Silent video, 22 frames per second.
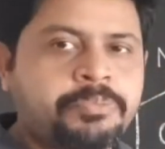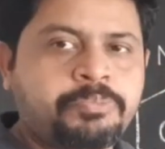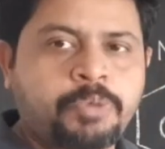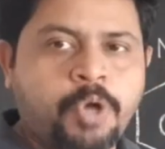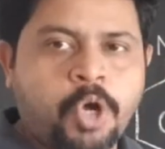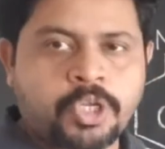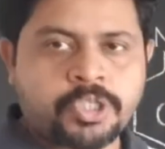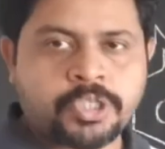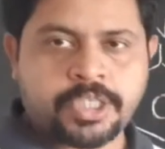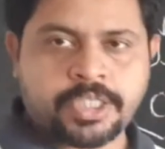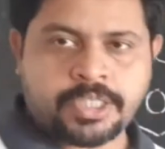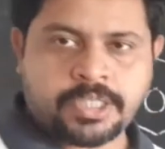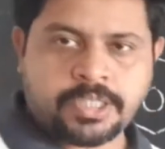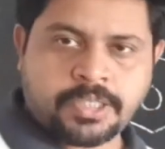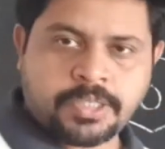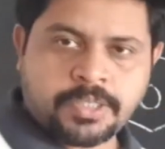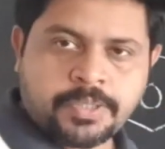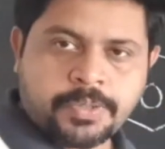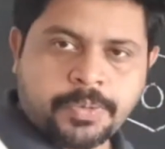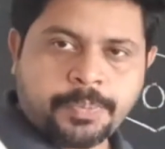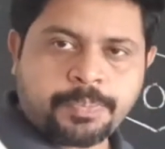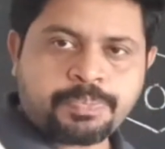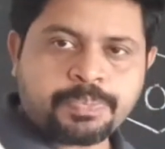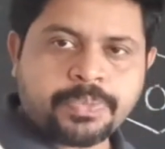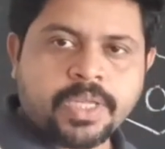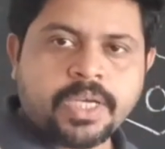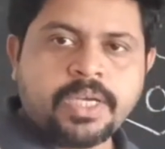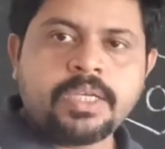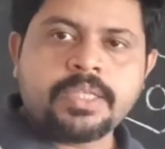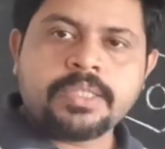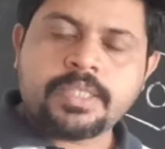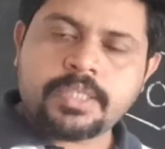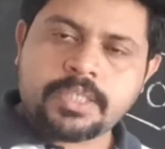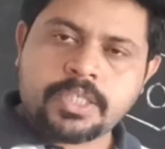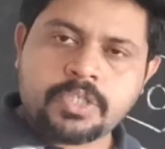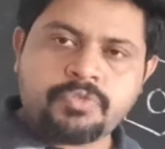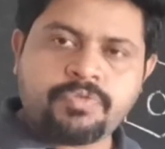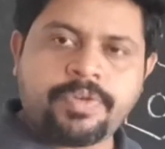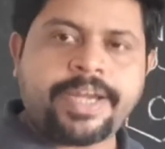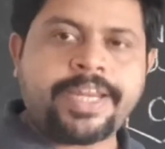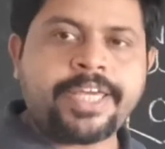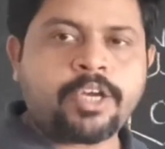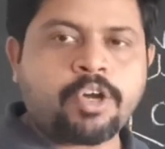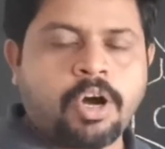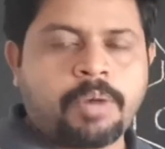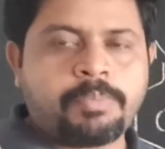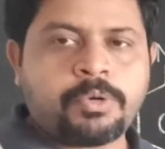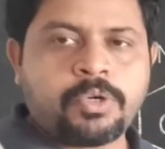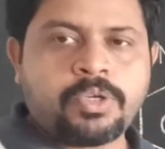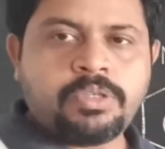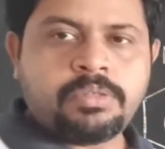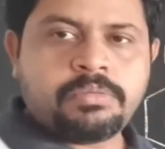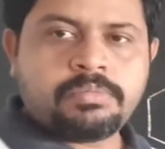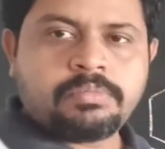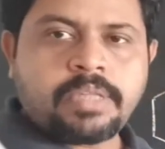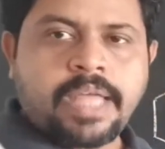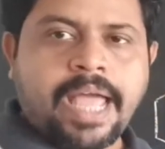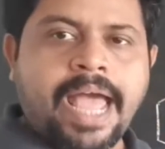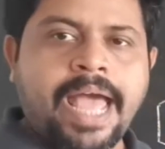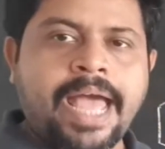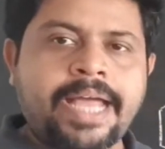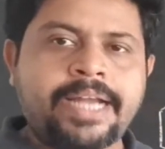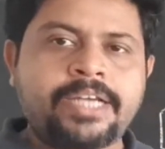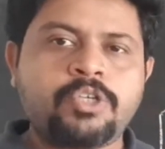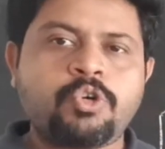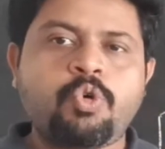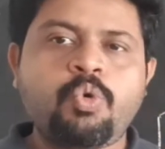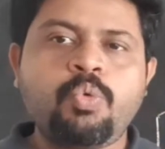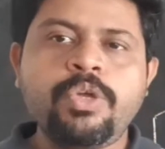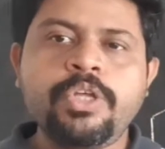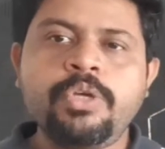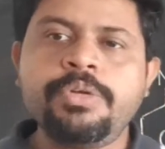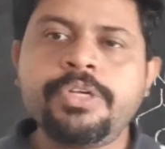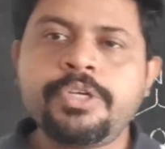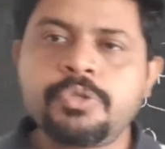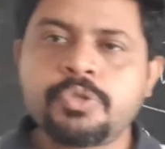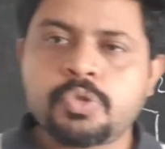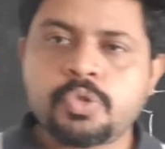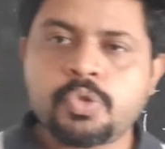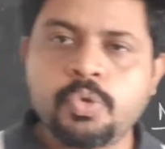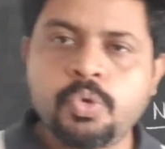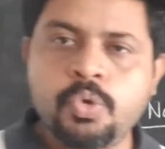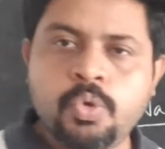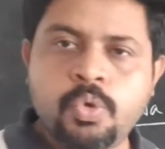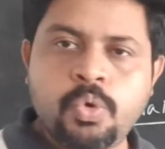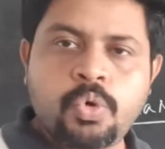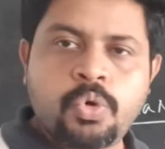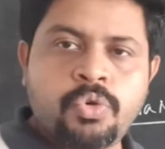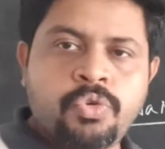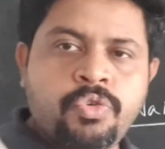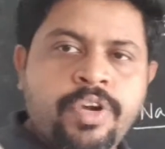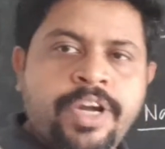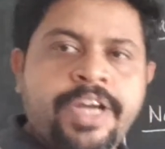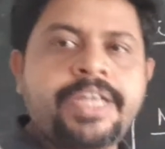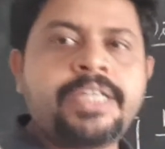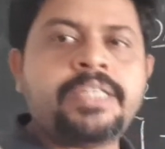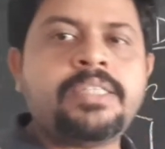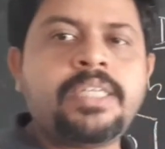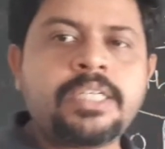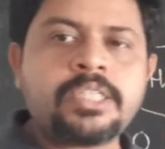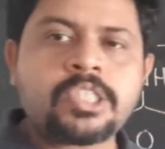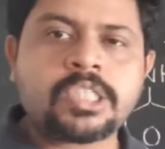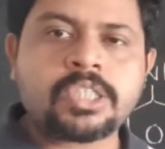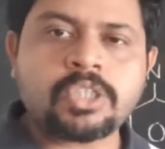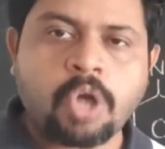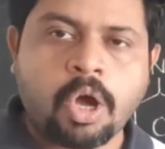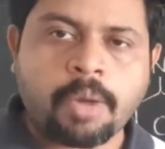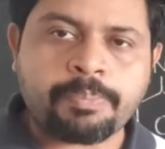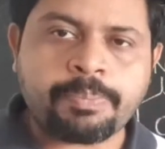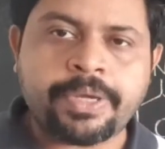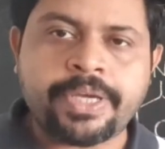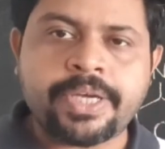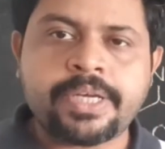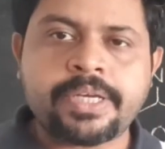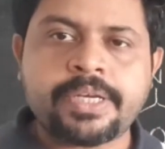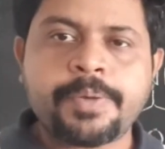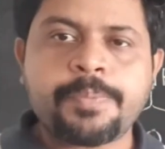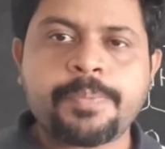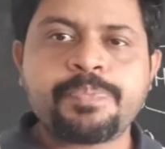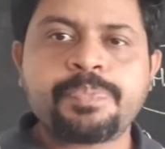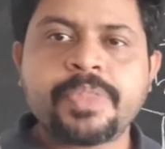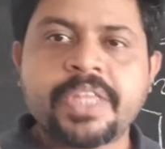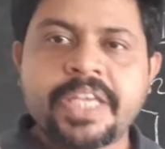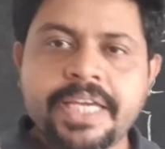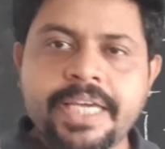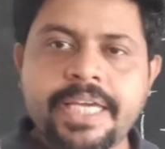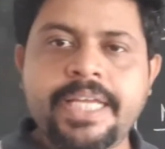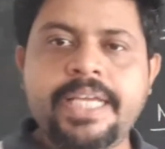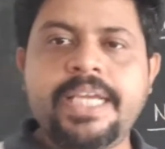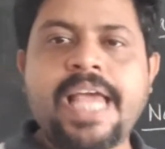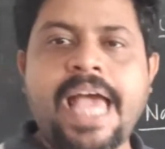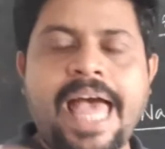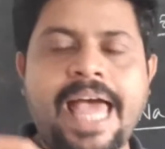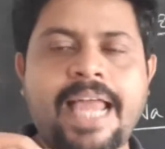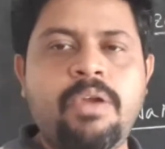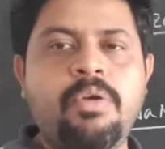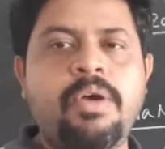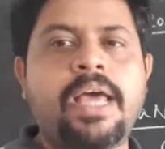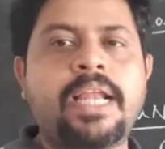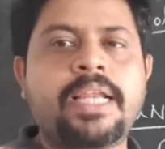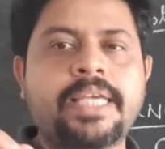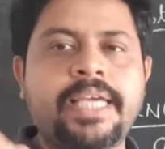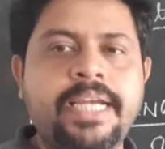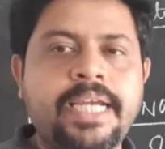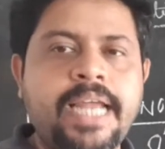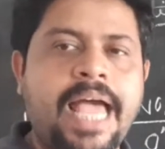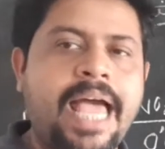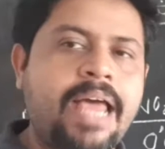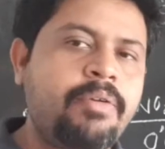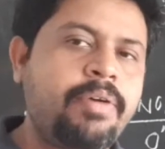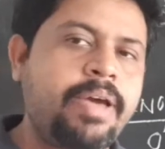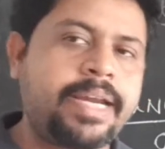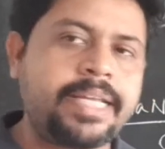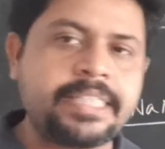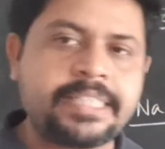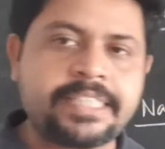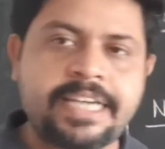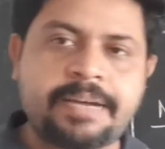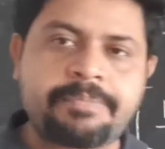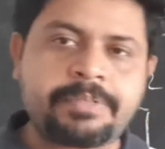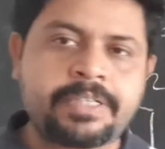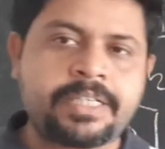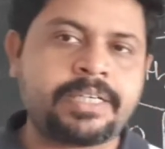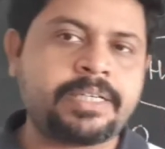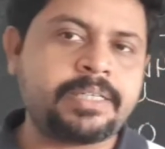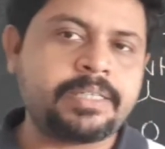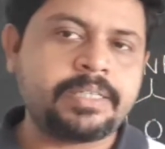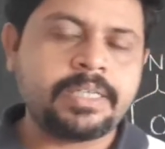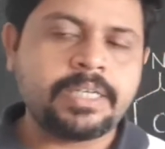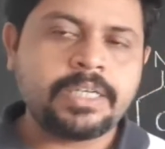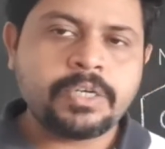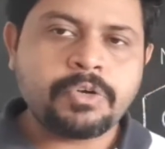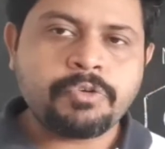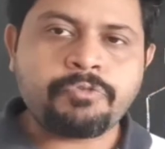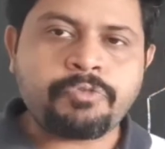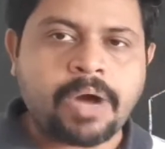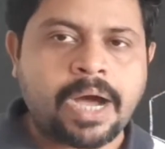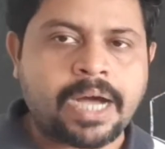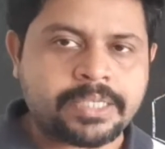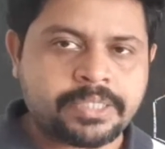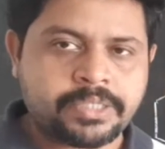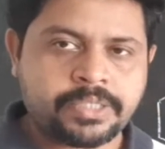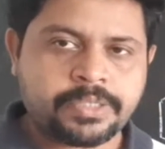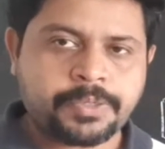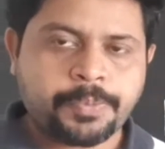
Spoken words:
process. This is very common and we used to read this topic in haloalkane haloarine chapter first.